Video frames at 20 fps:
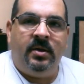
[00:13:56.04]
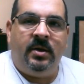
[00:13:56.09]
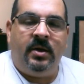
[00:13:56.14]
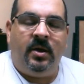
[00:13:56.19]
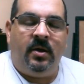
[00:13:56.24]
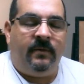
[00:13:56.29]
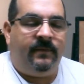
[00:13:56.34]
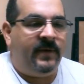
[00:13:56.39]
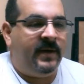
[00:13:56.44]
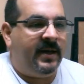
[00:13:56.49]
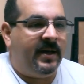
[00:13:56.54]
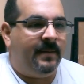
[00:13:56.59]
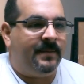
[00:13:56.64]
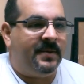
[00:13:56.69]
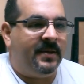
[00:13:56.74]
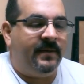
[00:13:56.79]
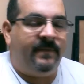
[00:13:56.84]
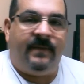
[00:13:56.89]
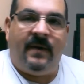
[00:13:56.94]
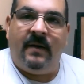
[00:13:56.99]
if we get up
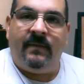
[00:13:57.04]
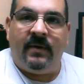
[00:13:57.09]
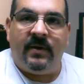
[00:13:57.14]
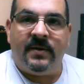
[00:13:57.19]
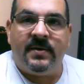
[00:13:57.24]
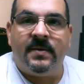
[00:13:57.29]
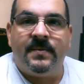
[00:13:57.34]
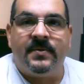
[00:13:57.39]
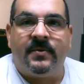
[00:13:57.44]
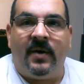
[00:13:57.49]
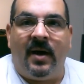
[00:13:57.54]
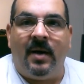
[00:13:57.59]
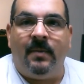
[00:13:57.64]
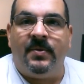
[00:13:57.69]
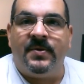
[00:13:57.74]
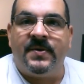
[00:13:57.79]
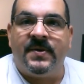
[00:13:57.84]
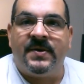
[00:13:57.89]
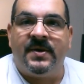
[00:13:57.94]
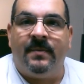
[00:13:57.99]
to 500
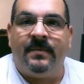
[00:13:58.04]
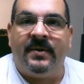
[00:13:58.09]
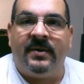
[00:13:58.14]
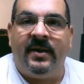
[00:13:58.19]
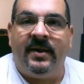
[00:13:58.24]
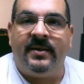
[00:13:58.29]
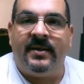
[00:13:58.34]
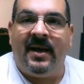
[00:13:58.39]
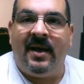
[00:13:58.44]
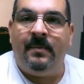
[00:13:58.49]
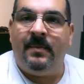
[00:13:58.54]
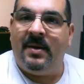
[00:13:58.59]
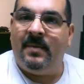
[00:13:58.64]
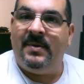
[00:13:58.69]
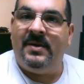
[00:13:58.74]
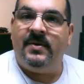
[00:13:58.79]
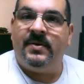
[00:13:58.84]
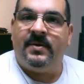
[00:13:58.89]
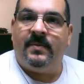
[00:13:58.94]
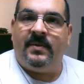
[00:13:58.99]
subscribers or something like that,
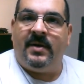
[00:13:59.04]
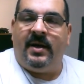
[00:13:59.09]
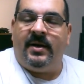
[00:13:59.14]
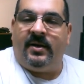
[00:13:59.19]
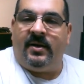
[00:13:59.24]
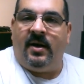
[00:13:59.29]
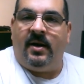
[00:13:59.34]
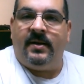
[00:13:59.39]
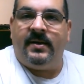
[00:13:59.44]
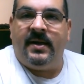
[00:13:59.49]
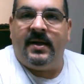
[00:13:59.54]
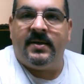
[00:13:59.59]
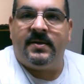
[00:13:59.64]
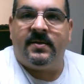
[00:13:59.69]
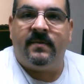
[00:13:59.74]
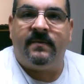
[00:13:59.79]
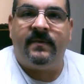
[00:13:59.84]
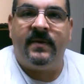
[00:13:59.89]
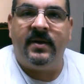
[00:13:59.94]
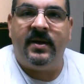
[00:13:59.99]
maybe do some kind of
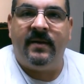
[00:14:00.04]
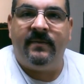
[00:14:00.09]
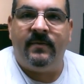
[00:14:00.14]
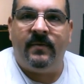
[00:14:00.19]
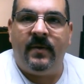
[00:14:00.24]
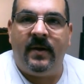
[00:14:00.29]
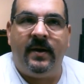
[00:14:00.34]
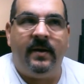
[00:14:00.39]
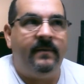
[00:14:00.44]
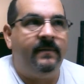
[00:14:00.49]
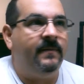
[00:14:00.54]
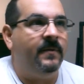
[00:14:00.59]
contest or free giveaway